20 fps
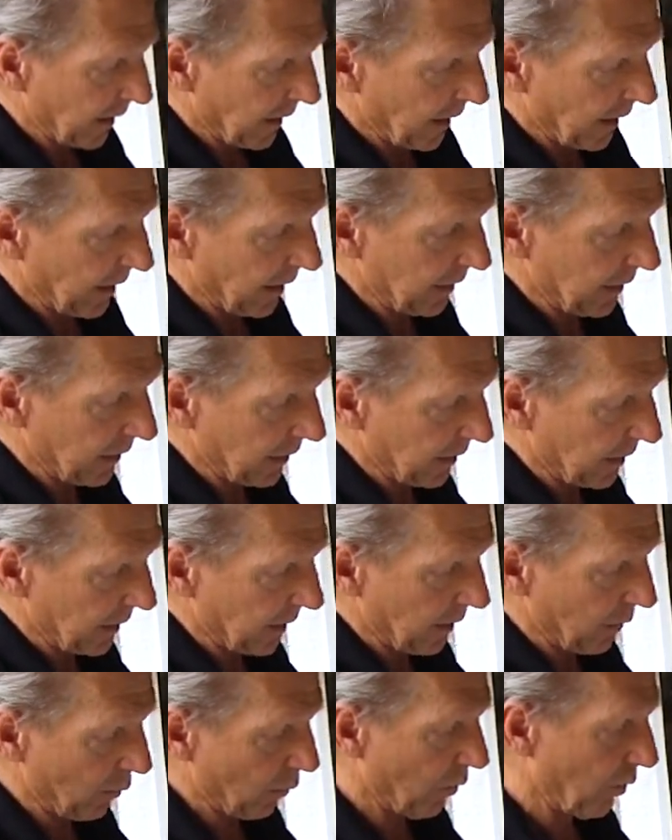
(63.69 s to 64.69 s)
and
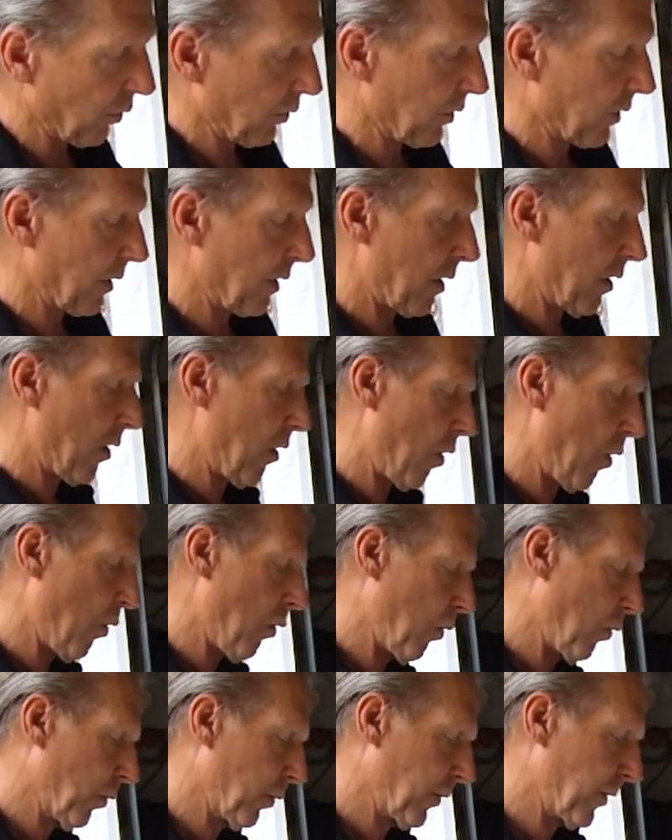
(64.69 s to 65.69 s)
it will
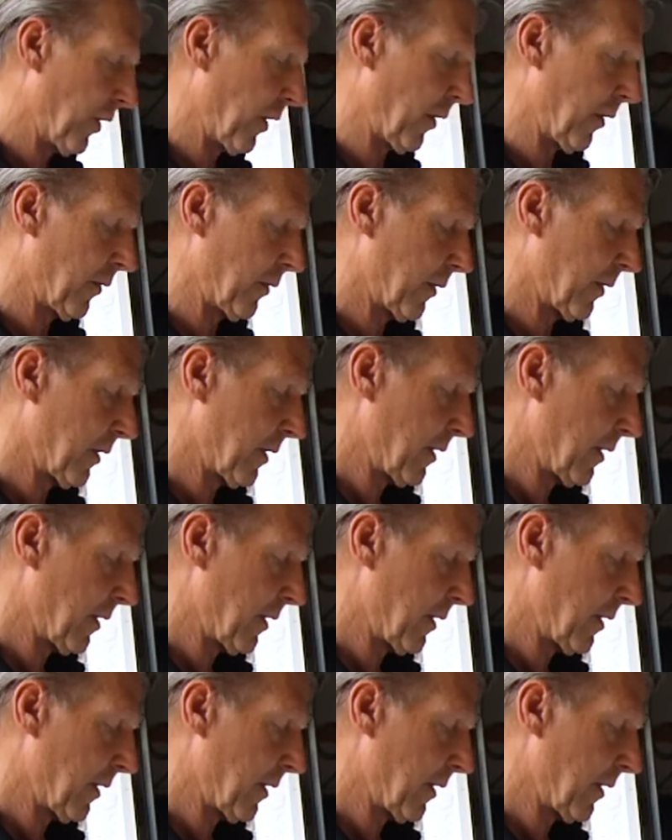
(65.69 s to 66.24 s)
hold the